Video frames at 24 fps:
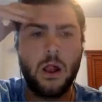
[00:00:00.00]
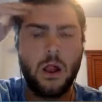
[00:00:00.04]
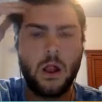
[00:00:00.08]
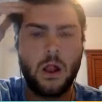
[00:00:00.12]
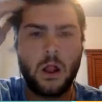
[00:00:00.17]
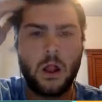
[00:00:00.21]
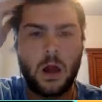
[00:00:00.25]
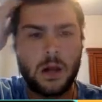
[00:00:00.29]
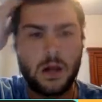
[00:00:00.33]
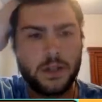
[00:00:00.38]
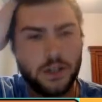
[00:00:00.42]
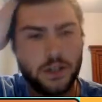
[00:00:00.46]

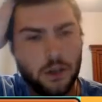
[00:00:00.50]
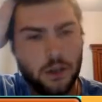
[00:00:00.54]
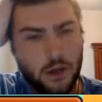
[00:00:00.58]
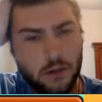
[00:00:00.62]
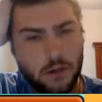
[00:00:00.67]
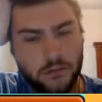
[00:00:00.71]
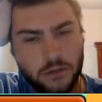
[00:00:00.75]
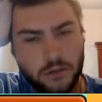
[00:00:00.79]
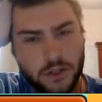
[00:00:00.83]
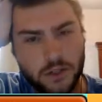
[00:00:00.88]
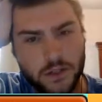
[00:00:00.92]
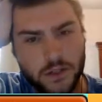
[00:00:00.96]
Ideally, I
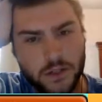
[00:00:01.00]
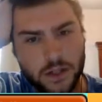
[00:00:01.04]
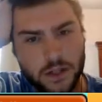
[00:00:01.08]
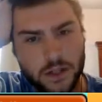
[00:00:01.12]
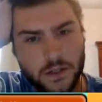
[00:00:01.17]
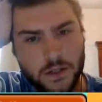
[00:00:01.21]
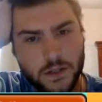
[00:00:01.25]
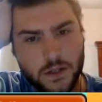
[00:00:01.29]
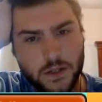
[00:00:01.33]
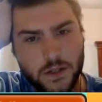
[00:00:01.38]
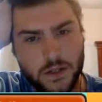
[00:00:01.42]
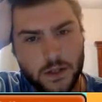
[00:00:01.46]
flinch
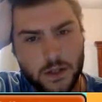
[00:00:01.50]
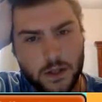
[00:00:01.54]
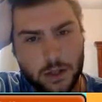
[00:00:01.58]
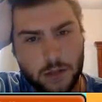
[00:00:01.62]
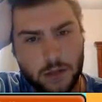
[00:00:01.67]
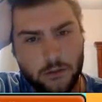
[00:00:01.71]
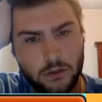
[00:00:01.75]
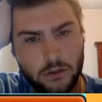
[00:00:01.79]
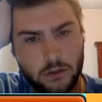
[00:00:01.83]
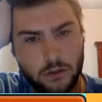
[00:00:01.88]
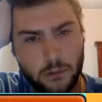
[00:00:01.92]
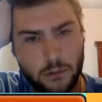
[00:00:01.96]
this just so I
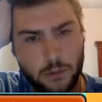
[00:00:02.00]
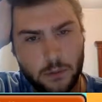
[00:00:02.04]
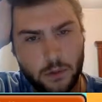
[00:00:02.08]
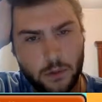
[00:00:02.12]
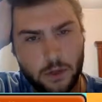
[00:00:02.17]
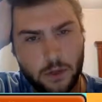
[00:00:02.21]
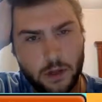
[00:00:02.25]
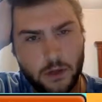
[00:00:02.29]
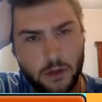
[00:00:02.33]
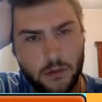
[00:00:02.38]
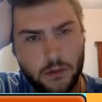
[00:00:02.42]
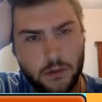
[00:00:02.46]
have a little bit more
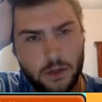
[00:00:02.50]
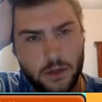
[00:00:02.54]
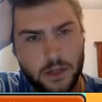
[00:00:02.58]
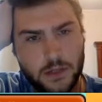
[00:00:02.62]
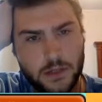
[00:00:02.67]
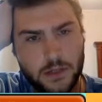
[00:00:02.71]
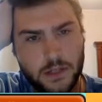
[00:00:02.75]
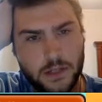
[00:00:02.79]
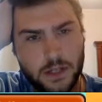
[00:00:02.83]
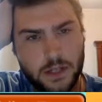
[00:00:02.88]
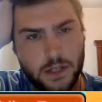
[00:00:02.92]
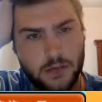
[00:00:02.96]
health in case
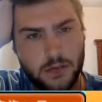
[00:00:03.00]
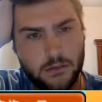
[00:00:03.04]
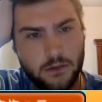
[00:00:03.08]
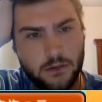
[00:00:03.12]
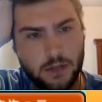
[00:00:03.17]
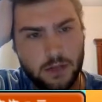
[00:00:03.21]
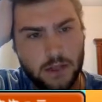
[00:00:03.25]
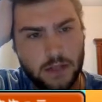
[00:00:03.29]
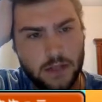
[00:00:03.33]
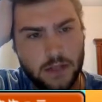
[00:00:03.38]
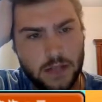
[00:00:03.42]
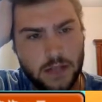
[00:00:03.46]
I need it for
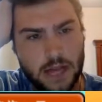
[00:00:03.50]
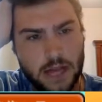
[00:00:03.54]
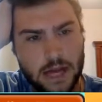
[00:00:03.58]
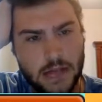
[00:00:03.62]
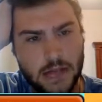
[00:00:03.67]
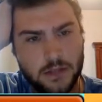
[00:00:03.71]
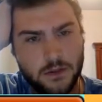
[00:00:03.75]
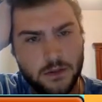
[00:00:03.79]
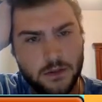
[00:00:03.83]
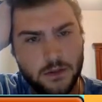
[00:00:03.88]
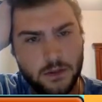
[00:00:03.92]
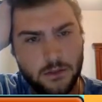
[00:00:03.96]
like
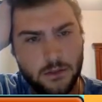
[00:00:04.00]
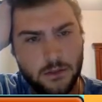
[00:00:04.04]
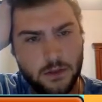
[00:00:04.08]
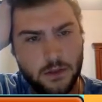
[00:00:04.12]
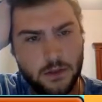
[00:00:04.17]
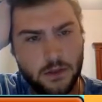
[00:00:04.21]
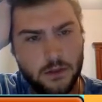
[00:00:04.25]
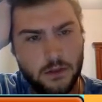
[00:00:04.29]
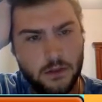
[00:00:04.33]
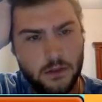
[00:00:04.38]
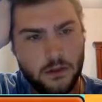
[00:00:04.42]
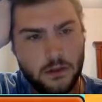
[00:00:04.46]
slacks or
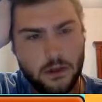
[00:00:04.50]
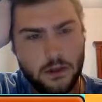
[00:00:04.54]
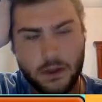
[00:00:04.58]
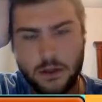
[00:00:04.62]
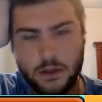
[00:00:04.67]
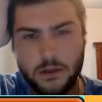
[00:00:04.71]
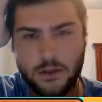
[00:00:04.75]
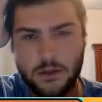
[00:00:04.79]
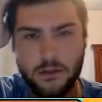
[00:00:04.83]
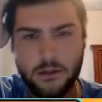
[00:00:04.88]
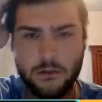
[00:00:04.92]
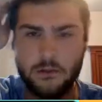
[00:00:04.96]
something. I
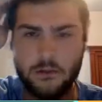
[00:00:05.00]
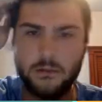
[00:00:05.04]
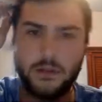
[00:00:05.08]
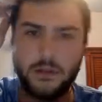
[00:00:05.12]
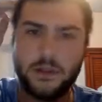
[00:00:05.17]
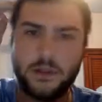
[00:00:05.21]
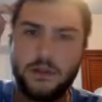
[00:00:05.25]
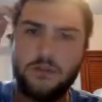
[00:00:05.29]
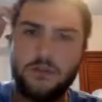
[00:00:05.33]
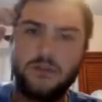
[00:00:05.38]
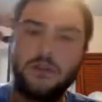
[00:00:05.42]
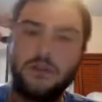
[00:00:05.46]
don't
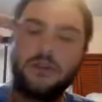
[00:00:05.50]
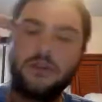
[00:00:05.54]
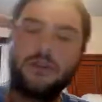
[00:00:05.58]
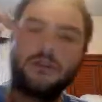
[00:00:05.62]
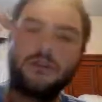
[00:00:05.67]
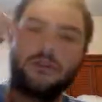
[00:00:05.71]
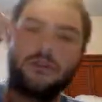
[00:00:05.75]
get the flinch.